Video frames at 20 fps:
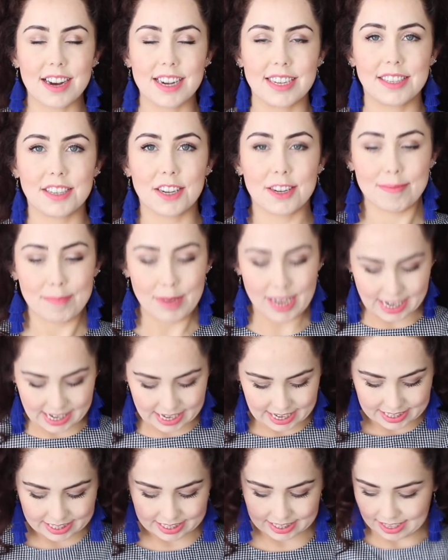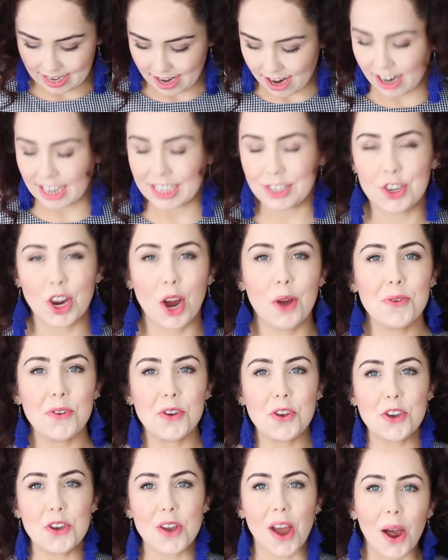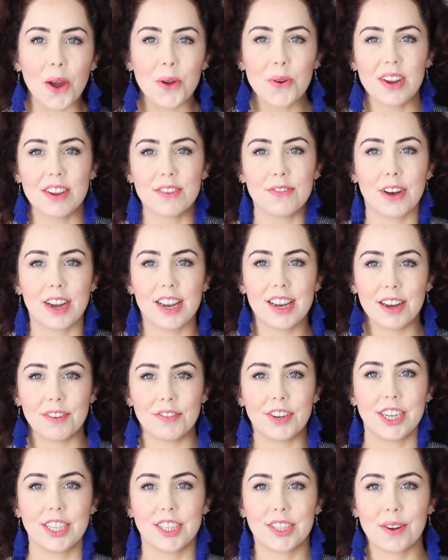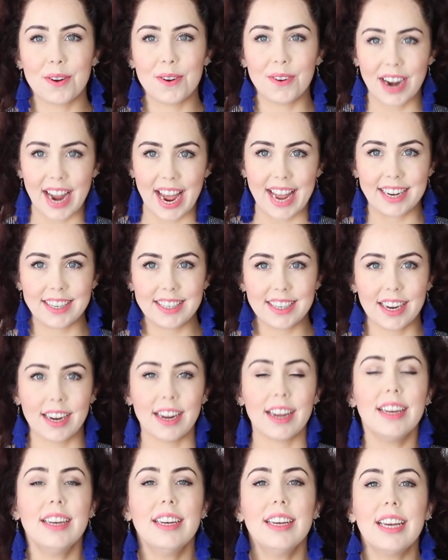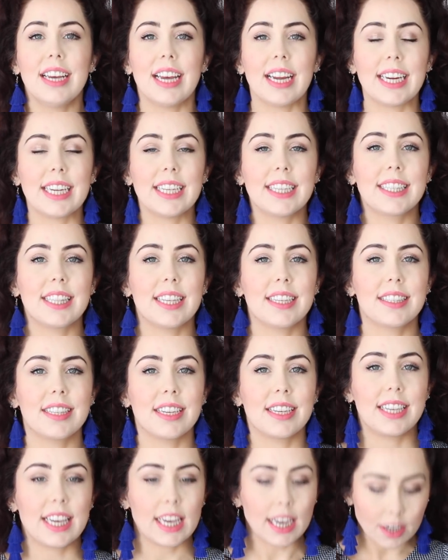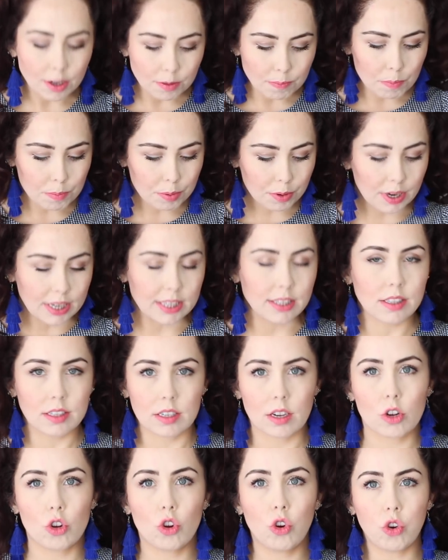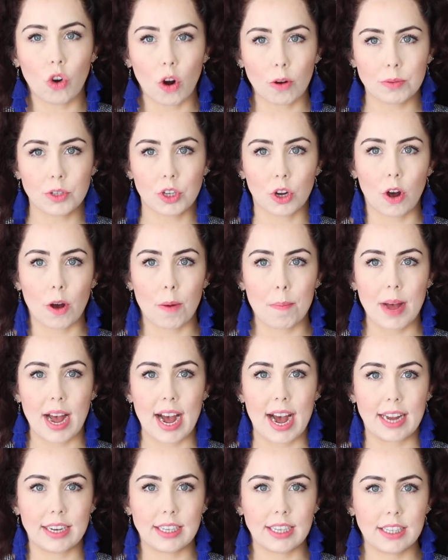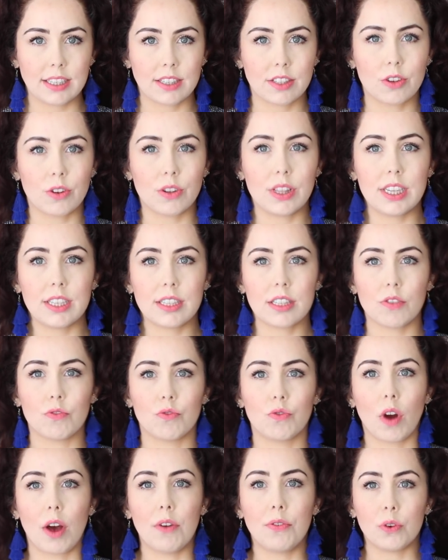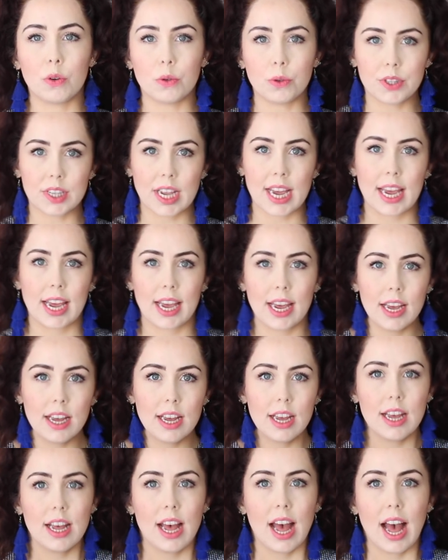item is, I don't know if I love it or hate it. It is this gingham print crop top and it's got these ruffles here.